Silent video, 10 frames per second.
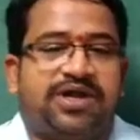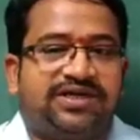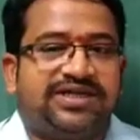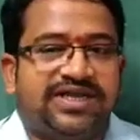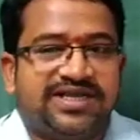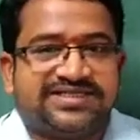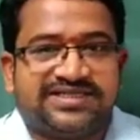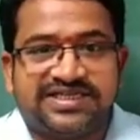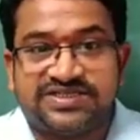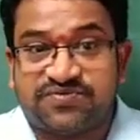bond
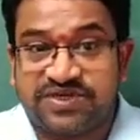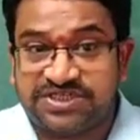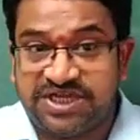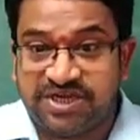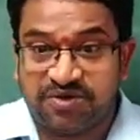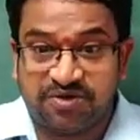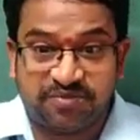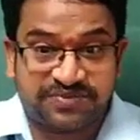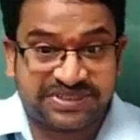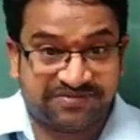such as first year
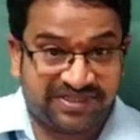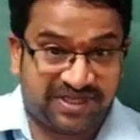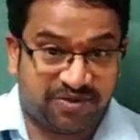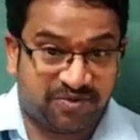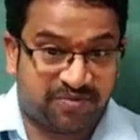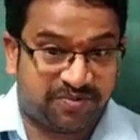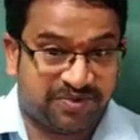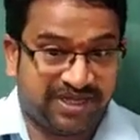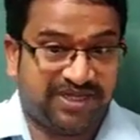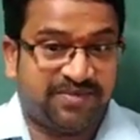group, 7th year
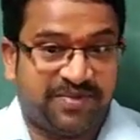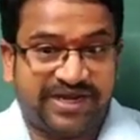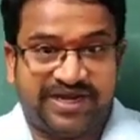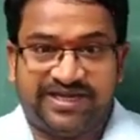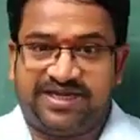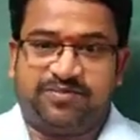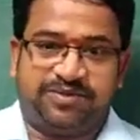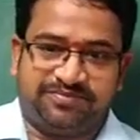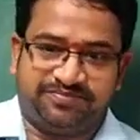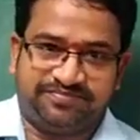group in the periodic
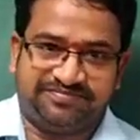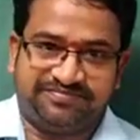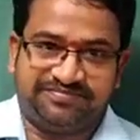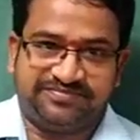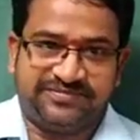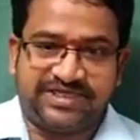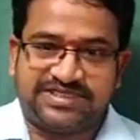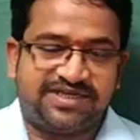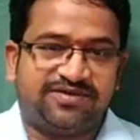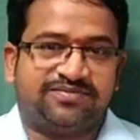table.
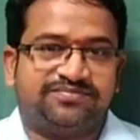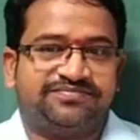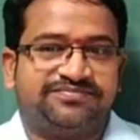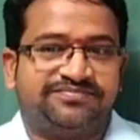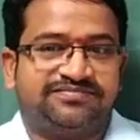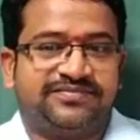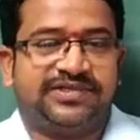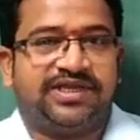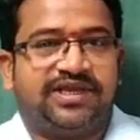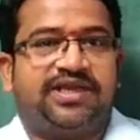Yes or
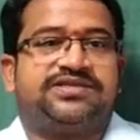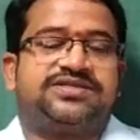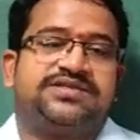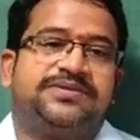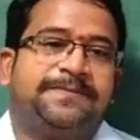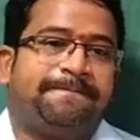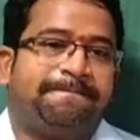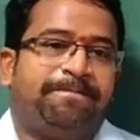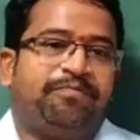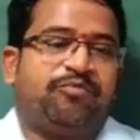no? Yes.
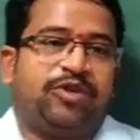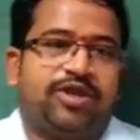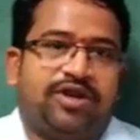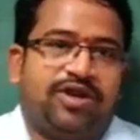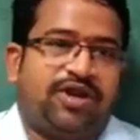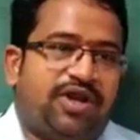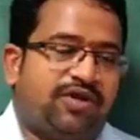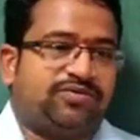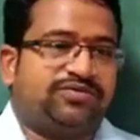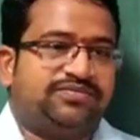
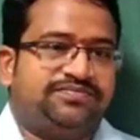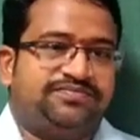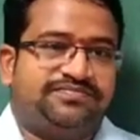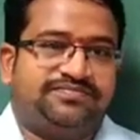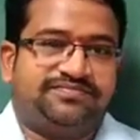Now,